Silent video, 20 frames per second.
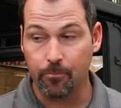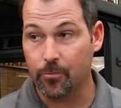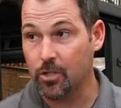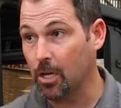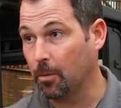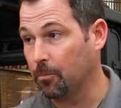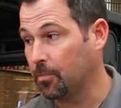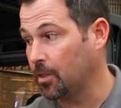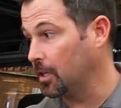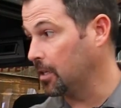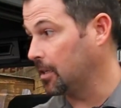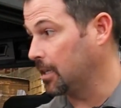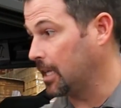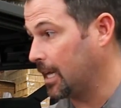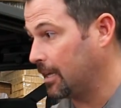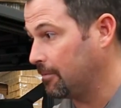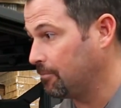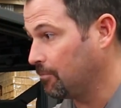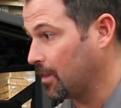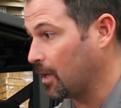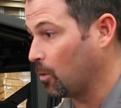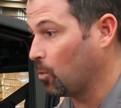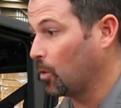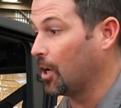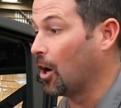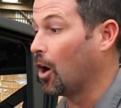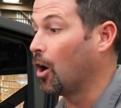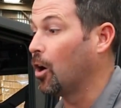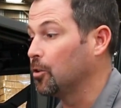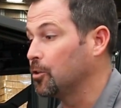Something that
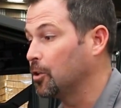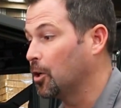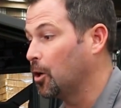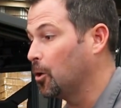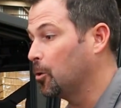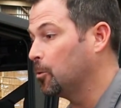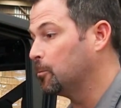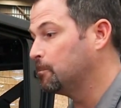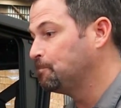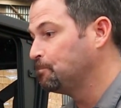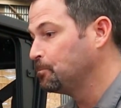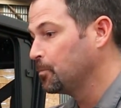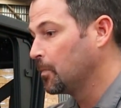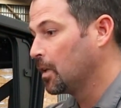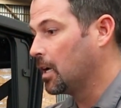we all know,